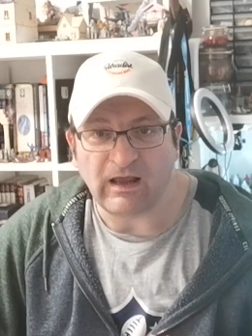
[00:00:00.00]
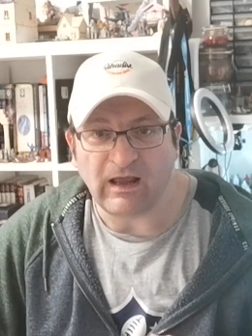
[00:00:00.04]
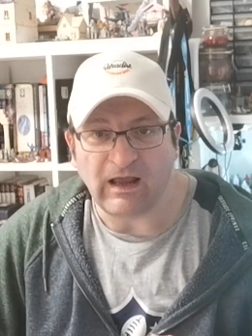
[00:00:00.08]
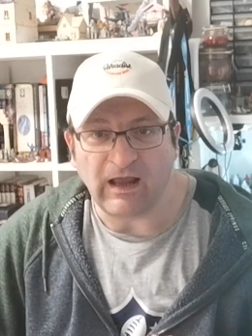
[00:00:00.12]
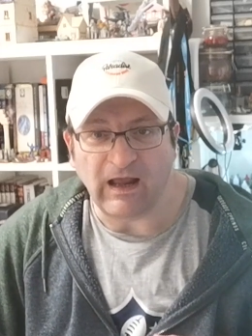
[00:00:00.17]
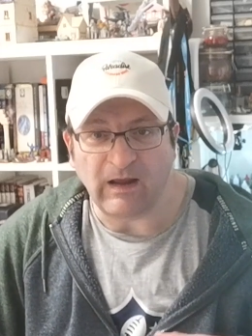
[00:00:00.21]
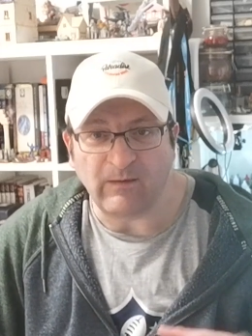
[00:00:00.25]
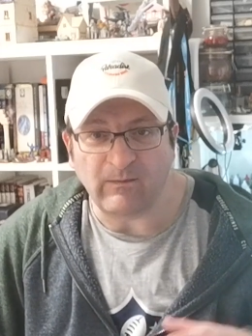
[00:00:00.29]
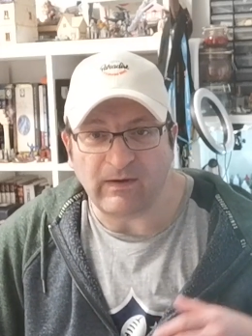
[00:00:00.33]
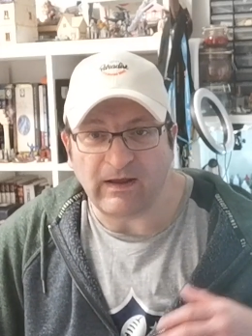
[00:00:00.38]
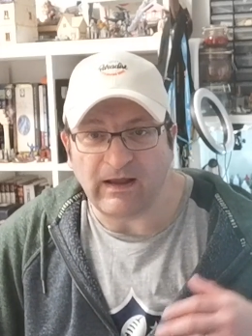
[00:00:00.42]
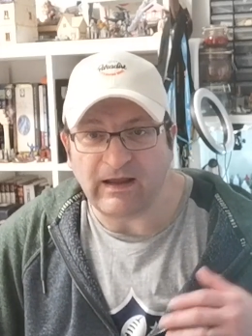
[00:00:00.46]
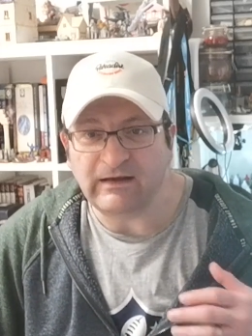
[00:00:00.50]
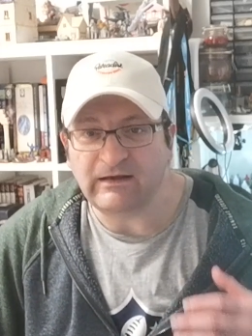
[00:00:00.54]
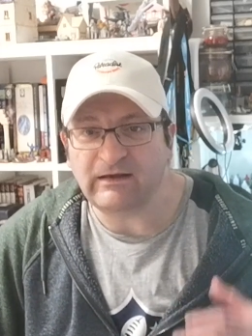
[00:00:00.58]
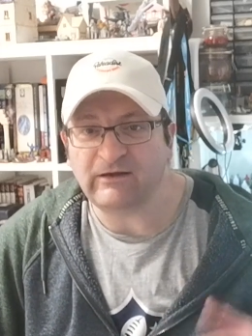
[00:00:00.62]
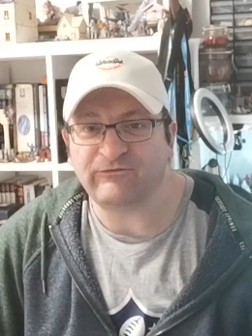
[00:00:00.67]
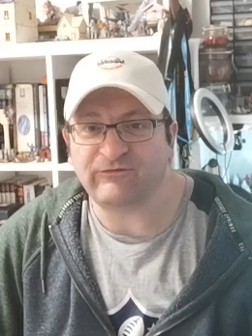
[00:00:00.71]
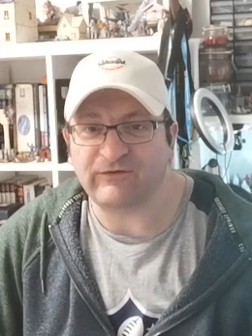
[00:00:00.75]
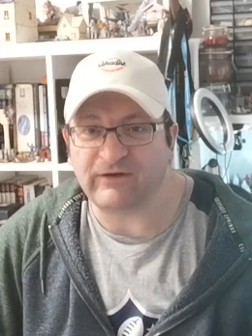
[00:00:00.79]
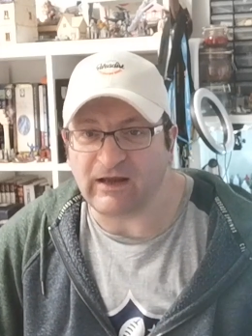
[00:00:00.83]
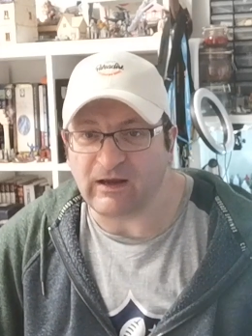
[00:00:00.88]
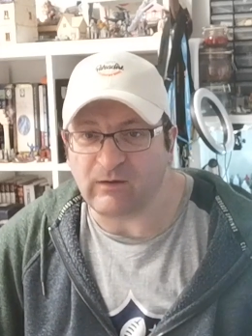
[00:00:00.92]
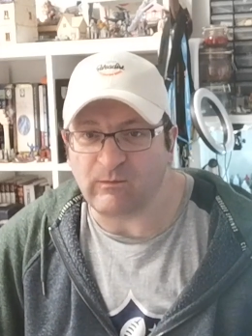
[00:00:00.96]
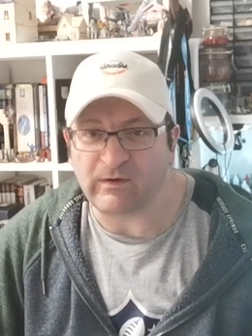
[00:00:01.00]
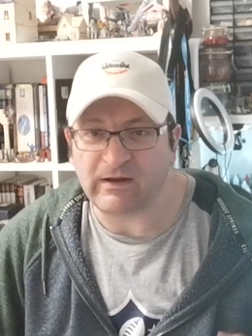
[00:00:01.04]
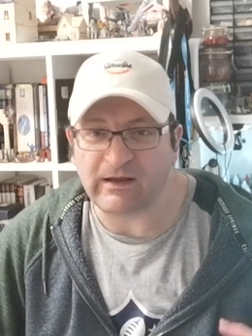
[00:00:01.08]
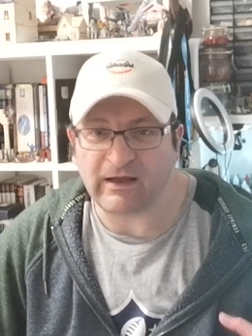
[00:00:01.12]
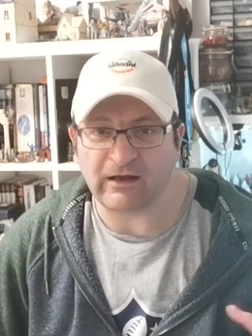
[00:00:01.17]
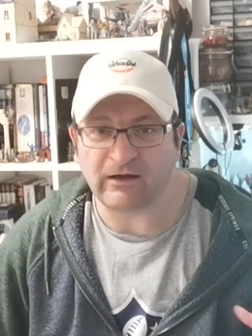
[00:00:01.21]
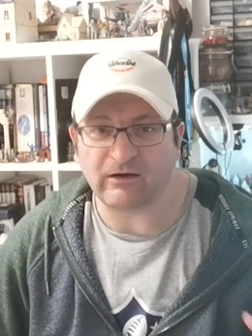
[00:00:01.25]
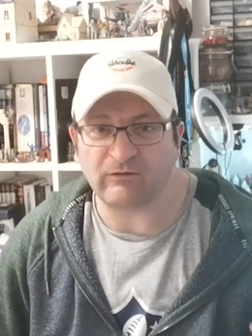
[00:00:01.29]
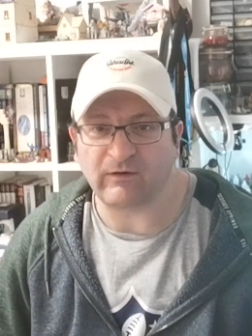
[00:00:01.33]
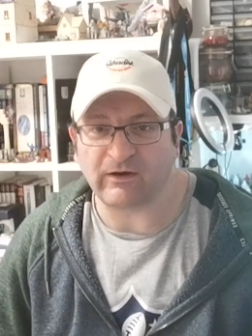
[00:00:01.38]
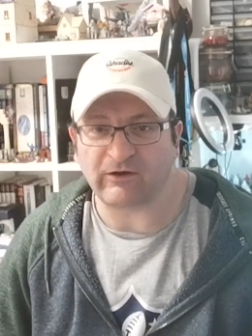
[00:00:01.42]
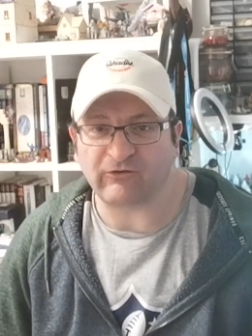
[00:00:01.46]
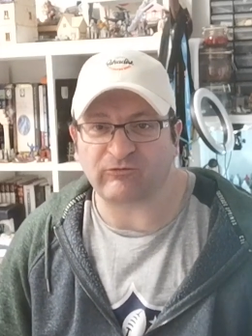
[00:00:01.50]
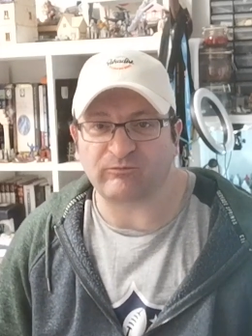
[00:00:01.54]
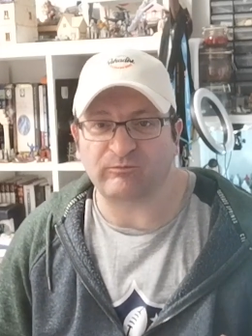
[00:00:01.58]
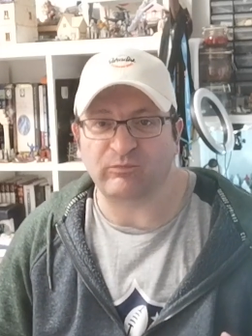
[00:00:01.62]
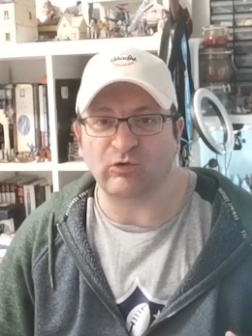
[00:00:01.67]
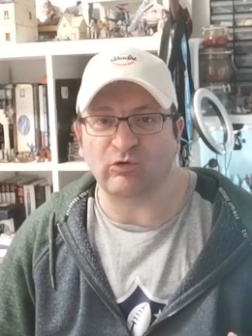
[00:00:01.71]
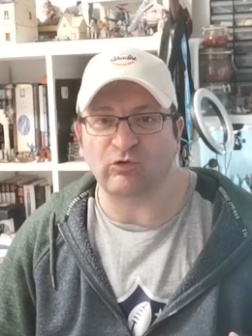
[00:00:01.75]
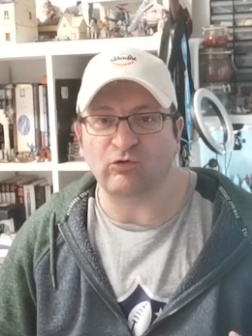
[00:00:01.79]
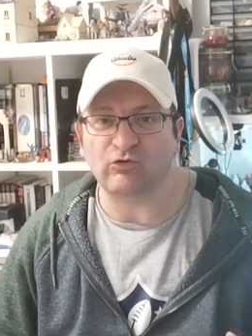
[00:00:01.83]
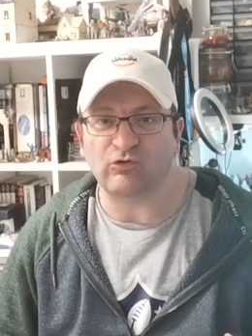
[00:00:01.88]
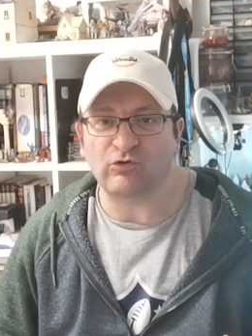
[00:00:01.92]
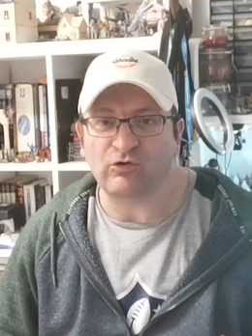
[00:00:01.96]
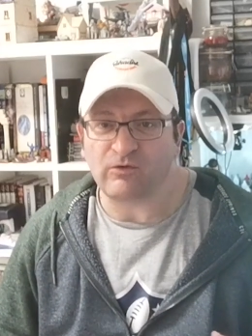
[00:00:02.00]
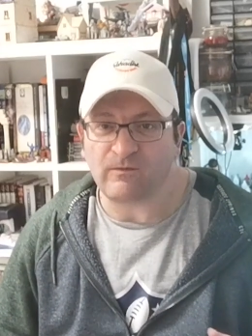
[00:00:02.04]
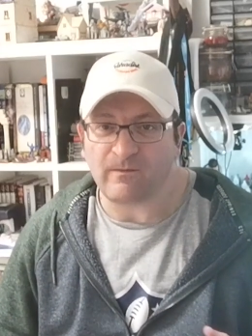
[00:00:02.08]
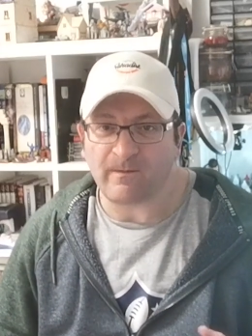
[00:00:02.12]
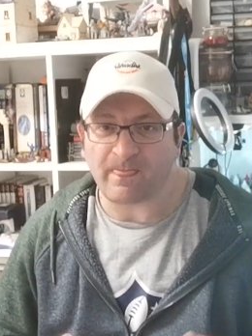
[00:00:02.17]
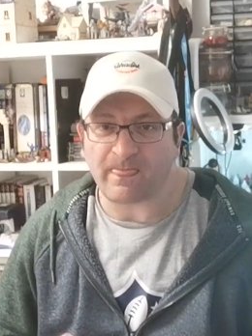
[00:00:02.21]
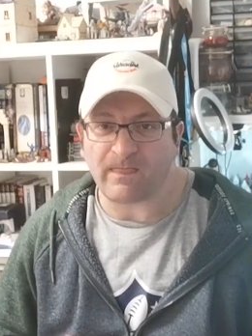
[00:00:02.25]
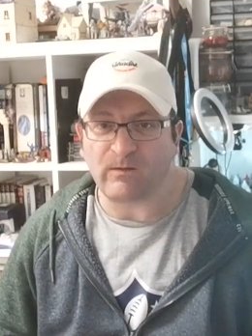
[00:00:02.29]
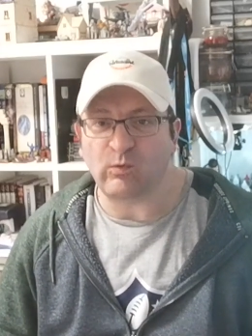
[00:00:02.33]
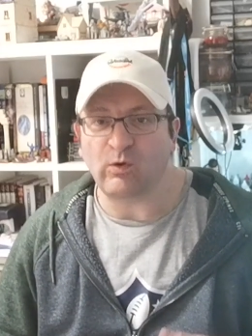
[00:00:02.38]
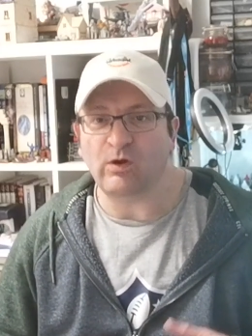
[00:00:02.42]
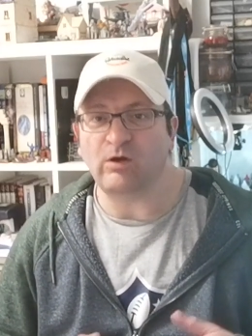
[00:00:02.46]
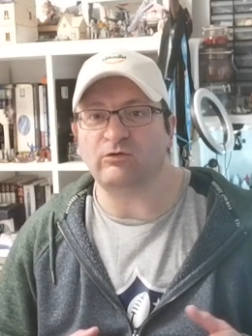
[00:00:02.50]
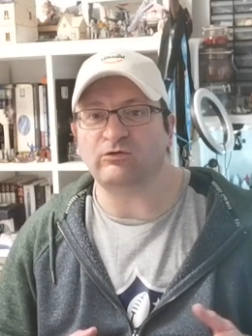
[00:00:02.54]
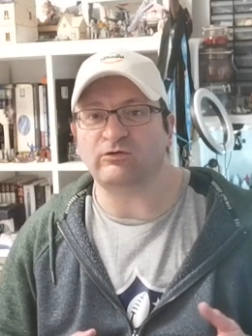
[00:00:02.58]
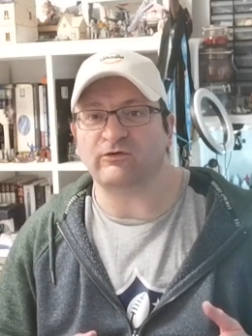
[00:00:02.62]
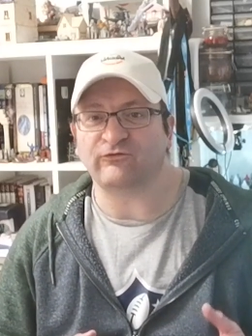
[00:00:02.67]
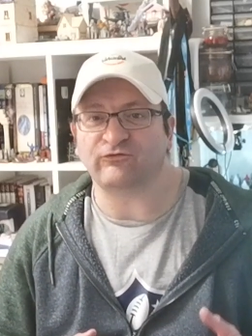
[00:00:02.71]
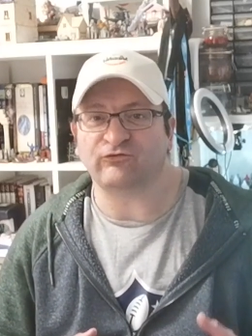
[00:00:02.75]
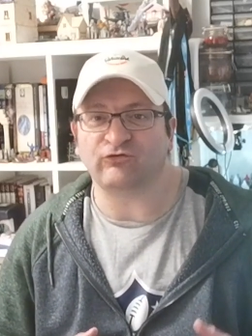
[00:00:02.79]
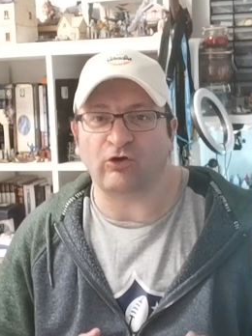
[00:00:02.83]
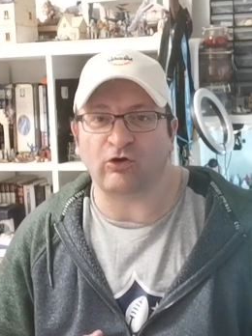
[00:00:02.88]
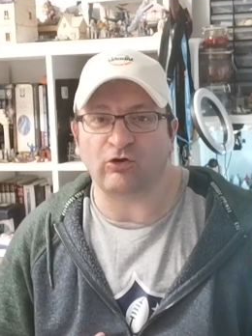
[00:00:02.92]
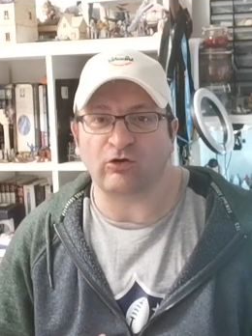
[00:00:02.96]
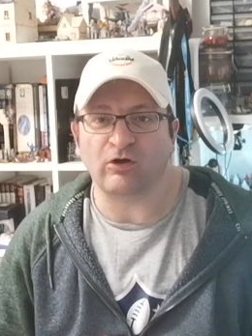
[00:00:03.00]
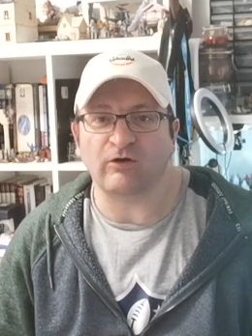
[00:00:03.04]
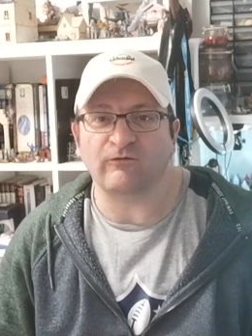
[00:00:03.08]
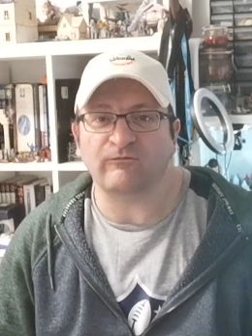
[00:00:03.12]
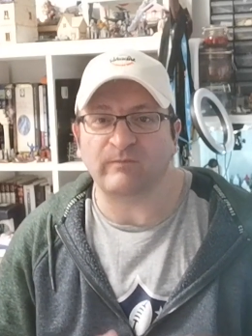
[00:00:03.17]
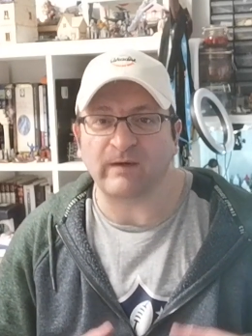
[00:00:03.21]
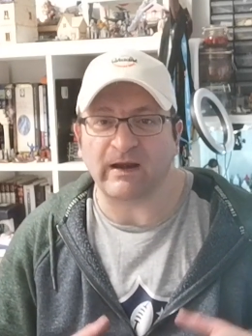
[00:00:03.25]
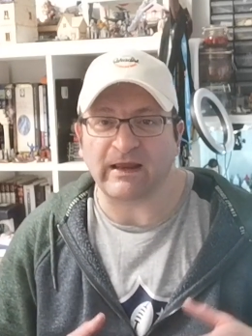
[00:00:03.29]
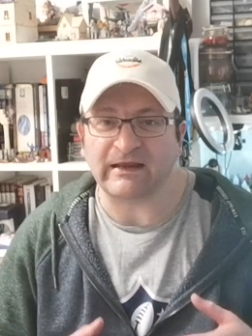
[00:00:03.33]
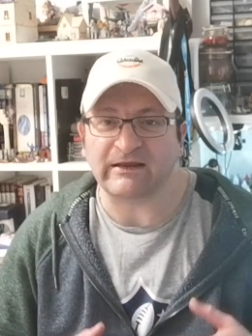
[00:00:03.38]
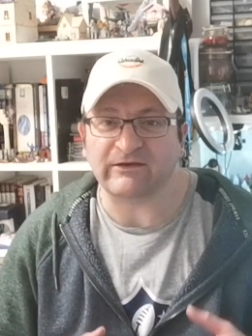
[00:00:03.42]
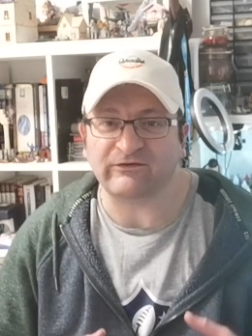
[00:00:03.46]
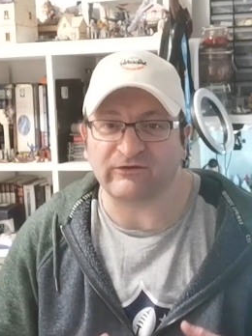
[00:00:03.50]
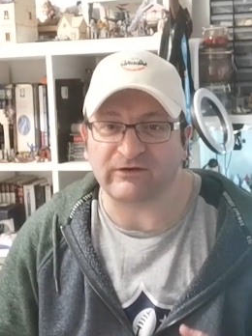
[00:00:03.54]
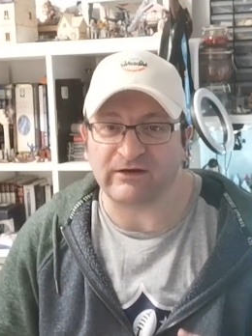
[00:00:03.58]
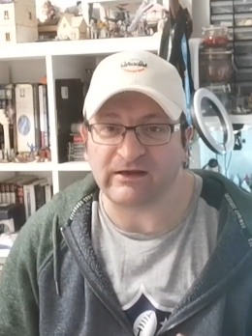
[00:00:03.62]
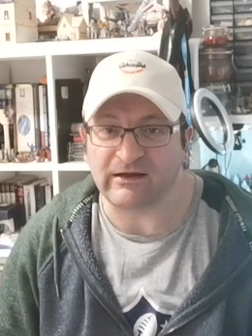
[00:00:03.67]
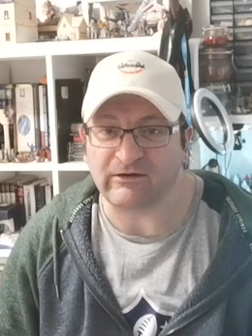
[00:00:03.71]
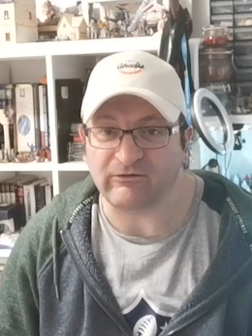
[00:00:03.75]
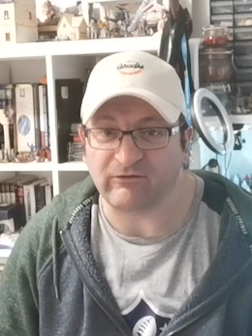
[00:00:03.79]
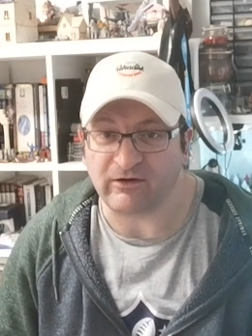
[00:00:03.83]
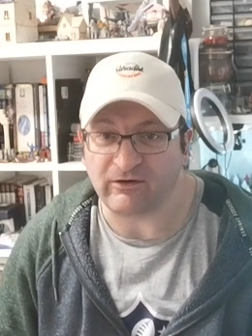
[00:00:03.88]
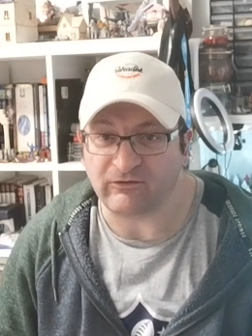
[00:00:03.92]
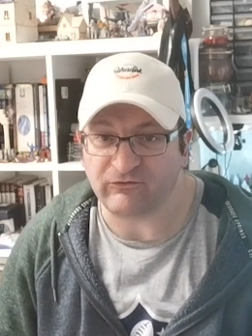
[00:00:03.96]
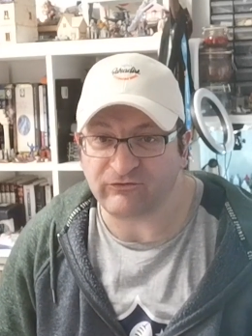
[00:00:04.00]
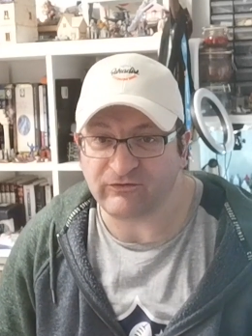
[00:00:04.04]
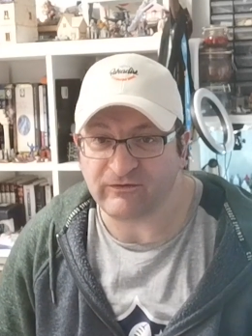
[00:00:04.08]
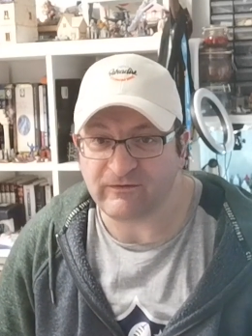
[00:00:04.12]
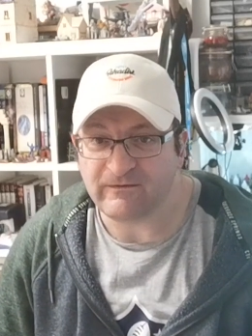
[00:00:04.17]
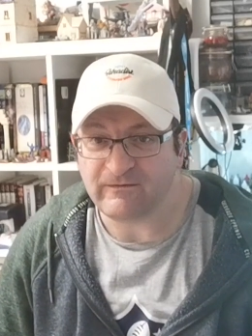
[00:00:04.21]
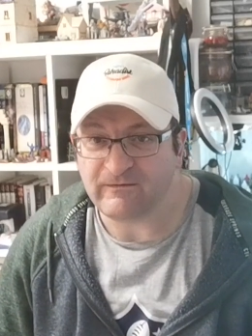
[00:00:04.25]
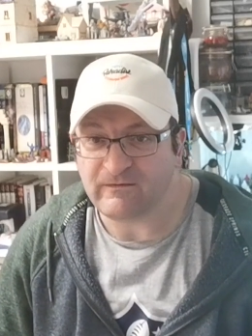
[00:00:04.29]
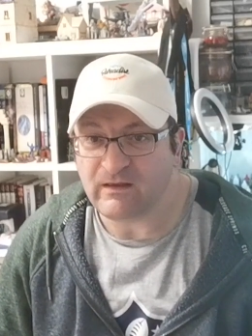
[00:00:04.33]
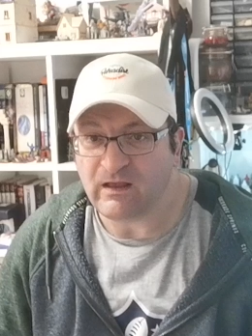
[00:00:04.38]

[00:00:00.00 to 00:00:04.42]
In this video, we're going to explore the world of Song of Blades and Heroes,